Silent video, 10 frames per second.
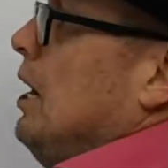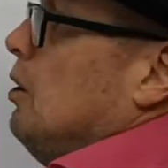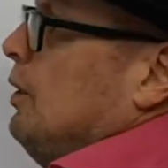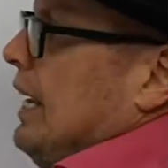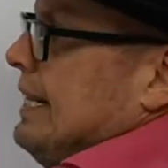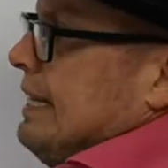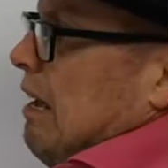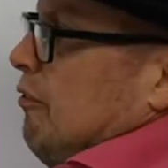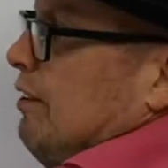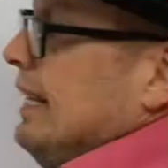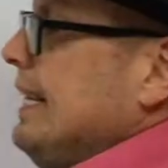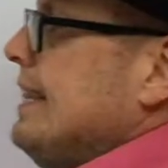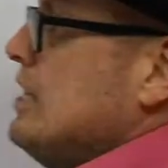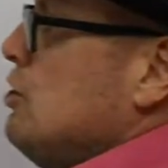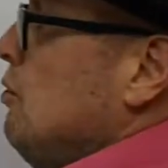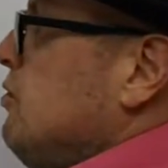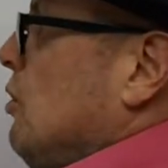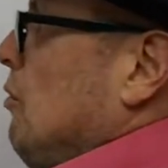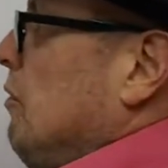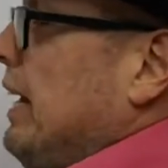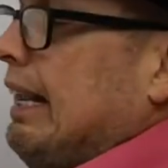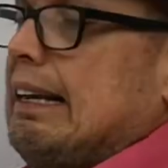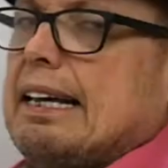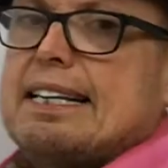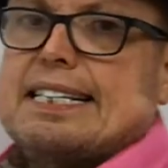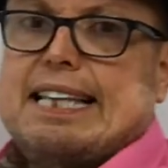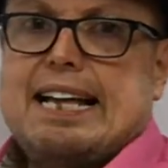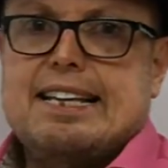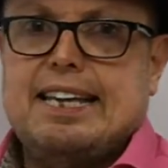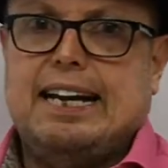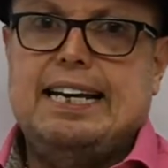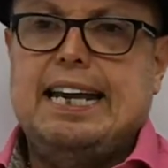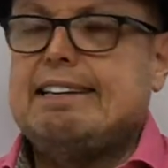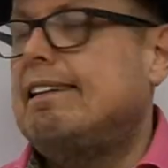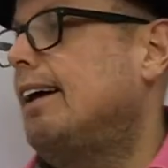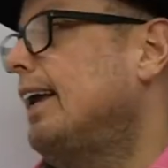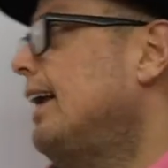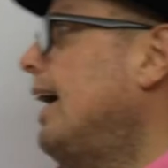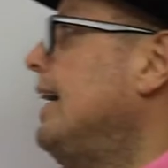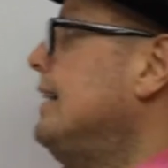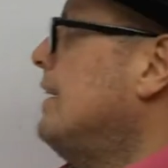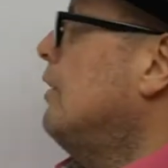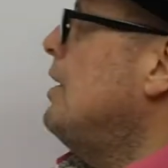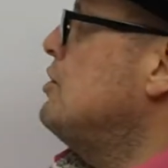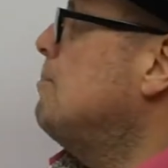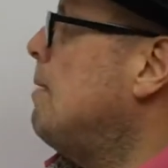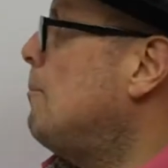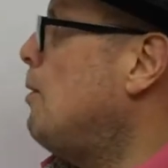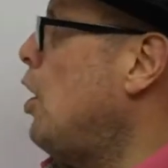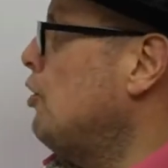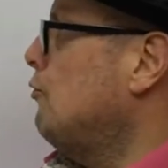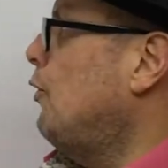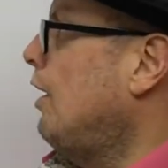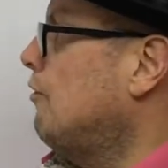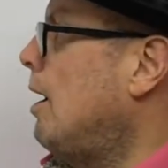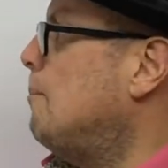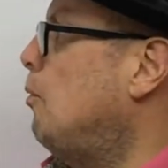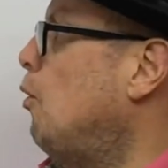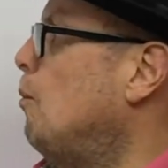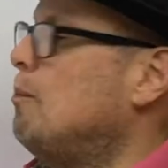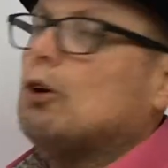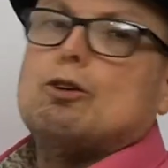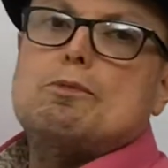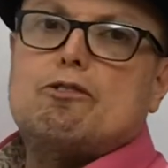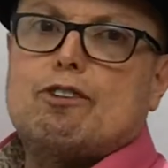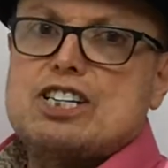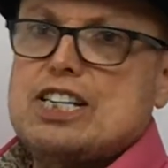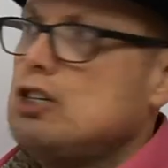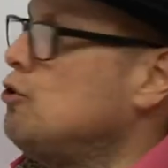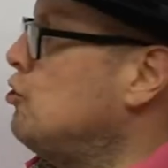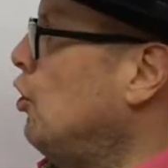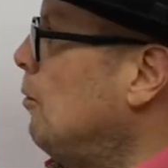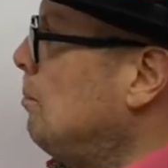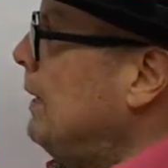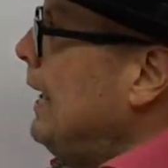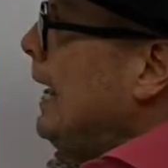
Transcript: Okay, definitely there's no sort of like the standard techniques like integration by parts, for example, bottom differentiates to top.